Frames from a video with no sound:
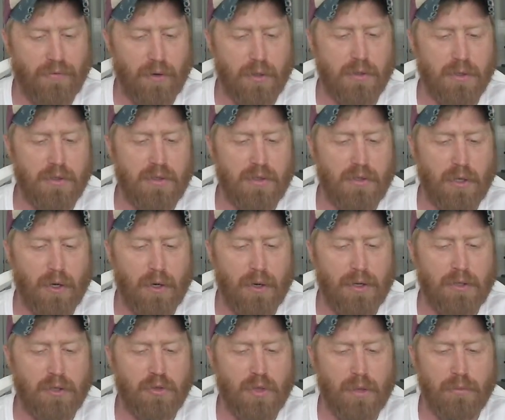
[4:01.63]
First,
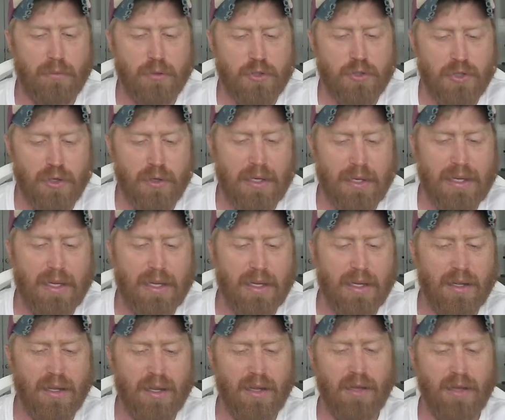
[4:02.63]
during troubleshooting,
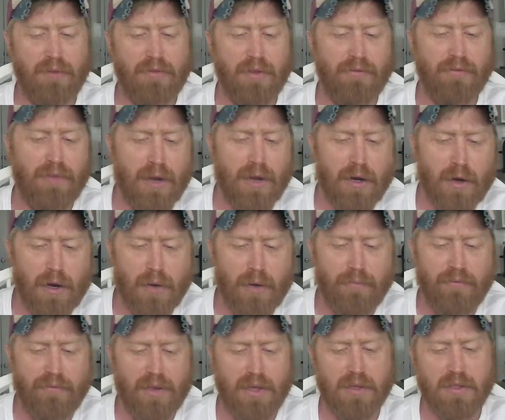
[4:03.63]
if the
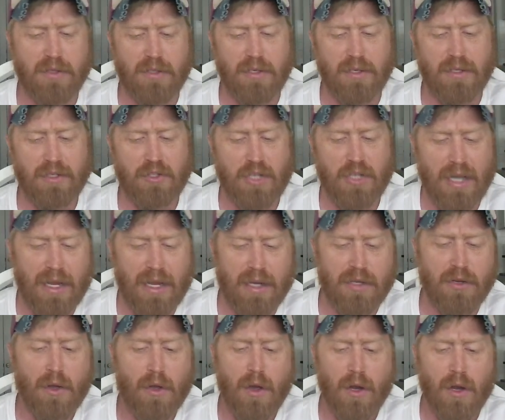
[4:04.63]
firearm fails to
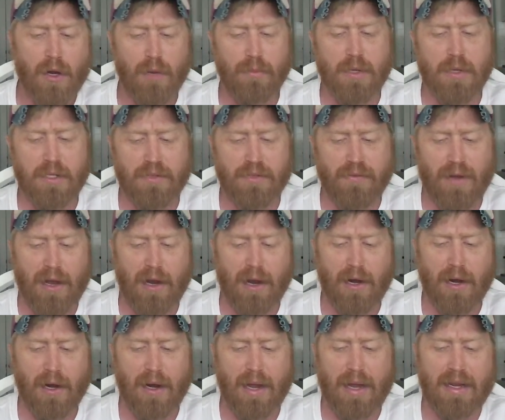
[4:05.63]
eject or
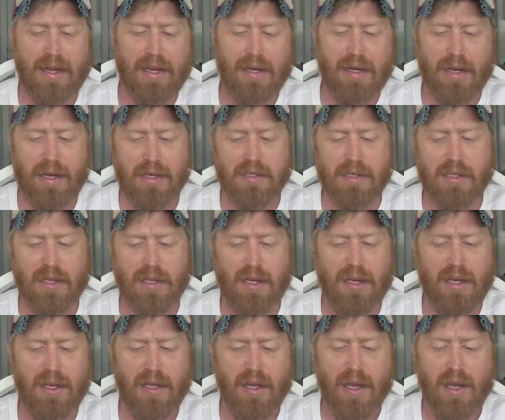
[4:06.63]
misfire, I can
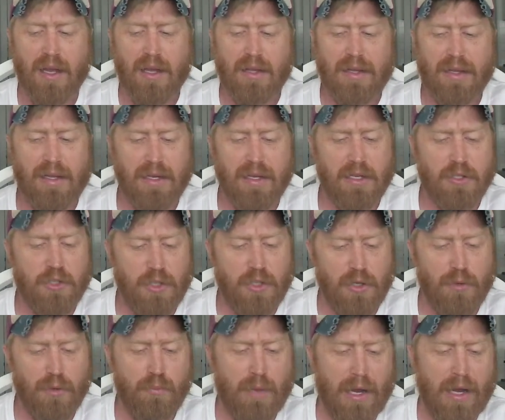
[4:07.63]
isolate the
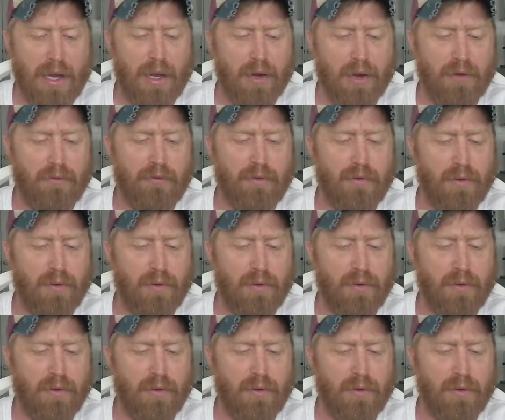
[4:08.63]
issue by